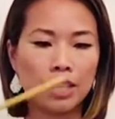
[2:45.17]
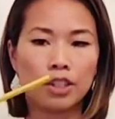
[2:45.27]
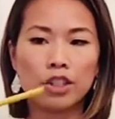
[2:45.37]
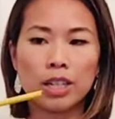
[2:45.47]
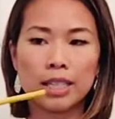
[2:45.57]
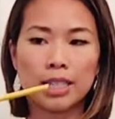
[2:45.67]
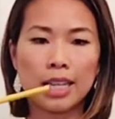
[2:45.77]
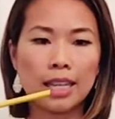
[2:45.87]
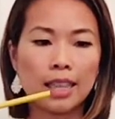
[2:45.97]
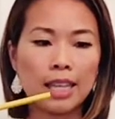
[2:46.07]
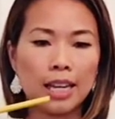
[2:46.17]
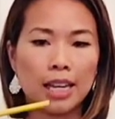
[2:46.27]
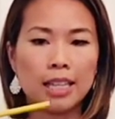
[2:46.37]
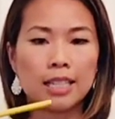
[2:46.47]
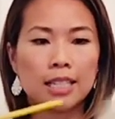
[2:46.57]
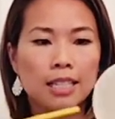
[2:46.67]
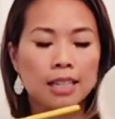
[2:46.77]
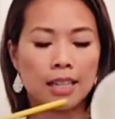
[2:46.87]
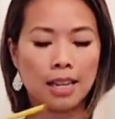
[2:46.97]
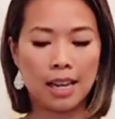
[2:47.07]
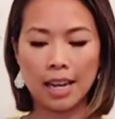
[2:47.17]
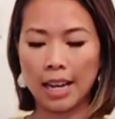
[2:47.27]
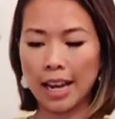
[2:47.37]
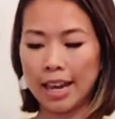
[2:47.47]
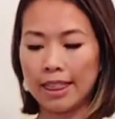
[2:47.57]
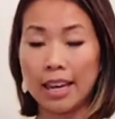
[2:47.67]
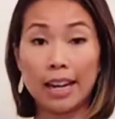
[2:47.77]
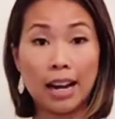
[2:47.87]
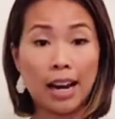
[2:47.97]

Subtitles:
Just like this. And then